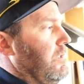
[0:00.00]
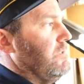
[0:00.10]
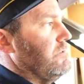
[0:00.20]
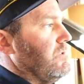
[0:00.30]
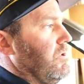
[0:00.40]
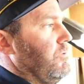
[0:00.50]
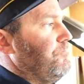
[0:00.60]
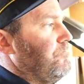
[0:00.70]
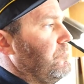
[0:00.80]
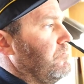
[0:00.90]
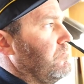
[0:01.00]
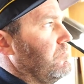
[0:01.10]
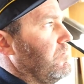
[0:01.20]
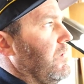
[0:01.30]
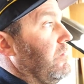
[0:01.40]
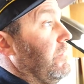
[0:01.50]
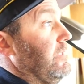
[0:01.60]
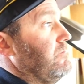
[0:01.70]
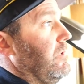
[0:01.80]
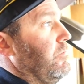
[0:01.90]
So
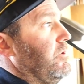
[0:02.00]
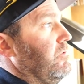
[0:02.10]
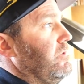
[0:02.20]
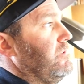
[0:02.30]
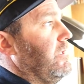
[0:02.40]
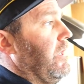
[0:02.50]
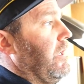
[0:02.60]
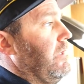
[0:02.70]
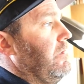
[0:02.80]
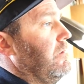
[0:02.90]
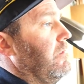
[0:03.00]
that's what I'll be doing today.